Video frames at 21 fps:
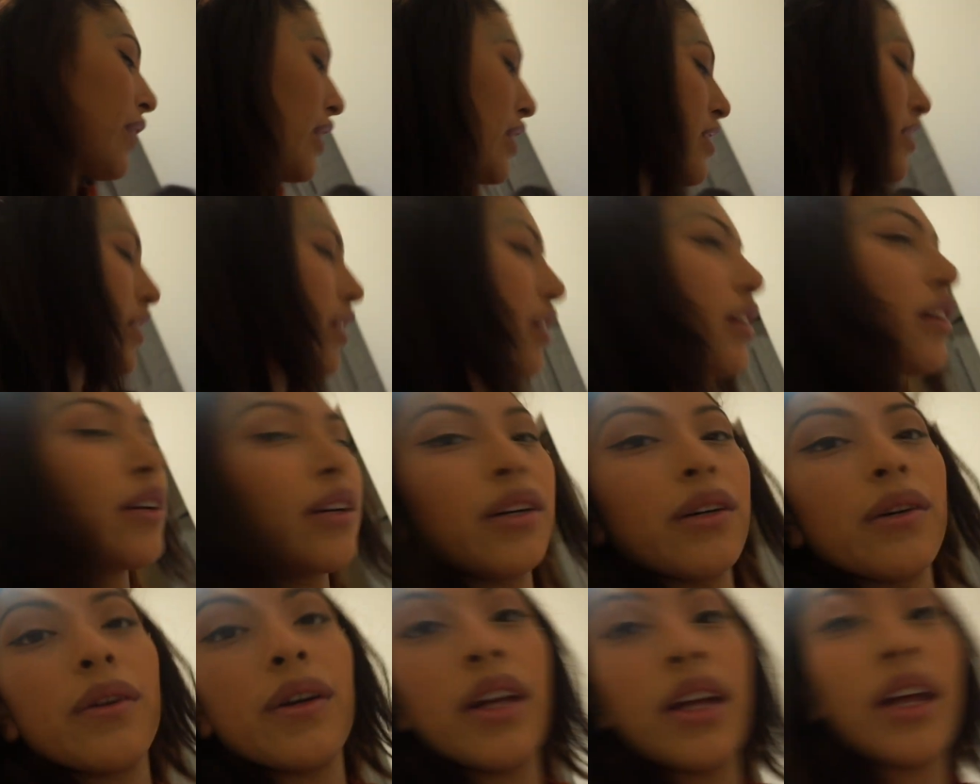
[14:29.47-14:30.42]
it's
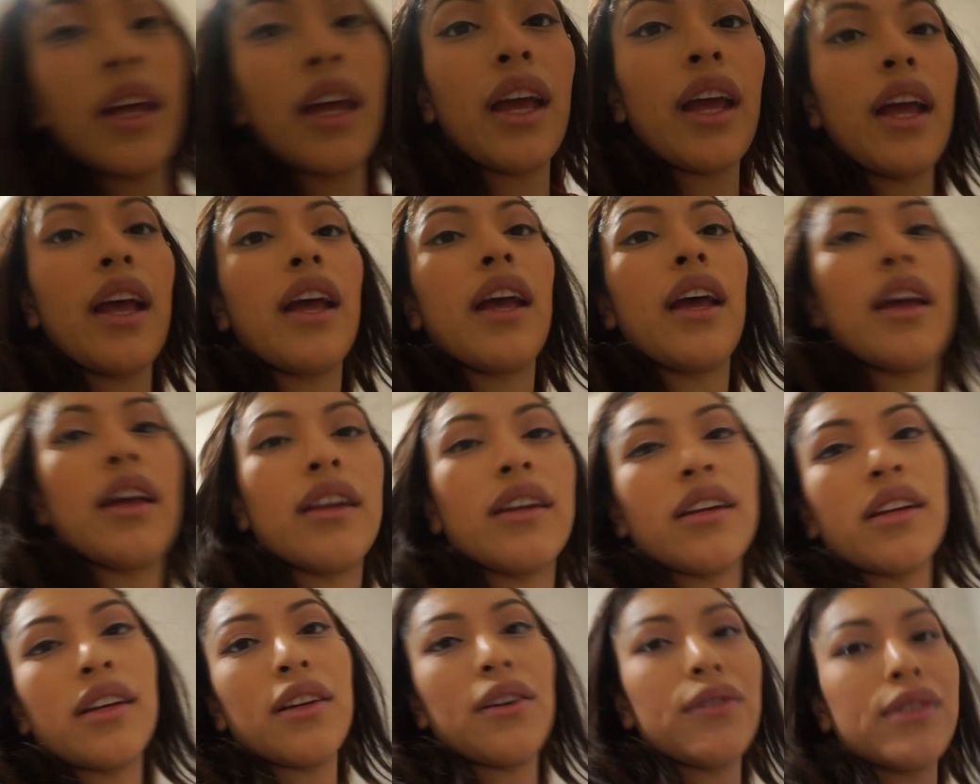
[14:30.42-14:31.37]
cute,
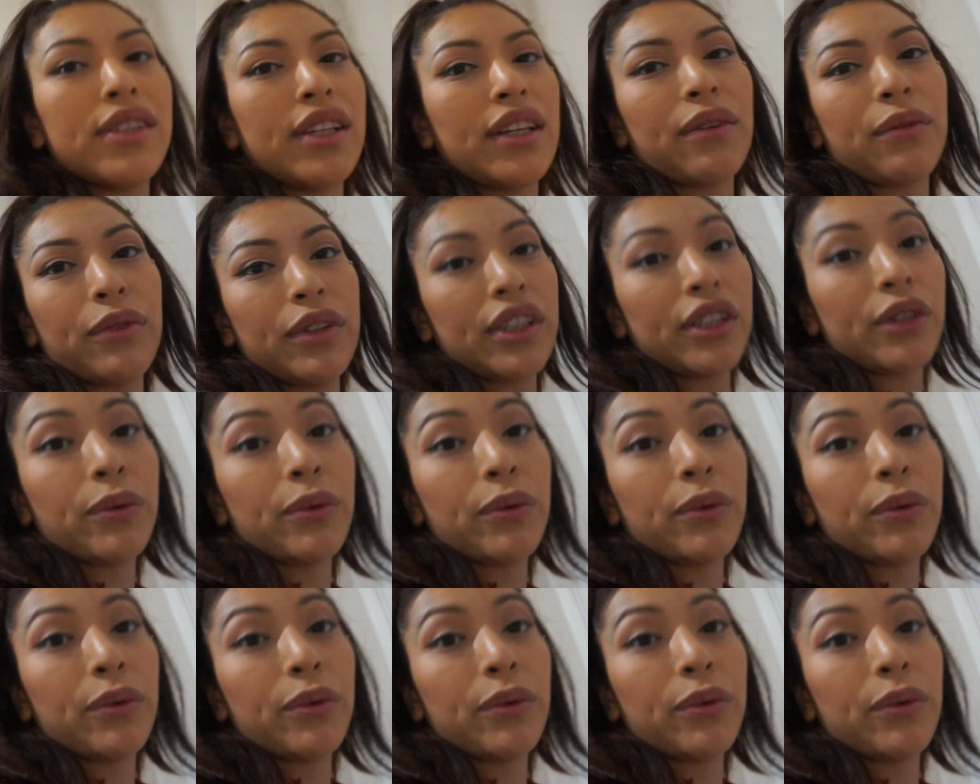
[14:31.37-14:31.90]
and it was like really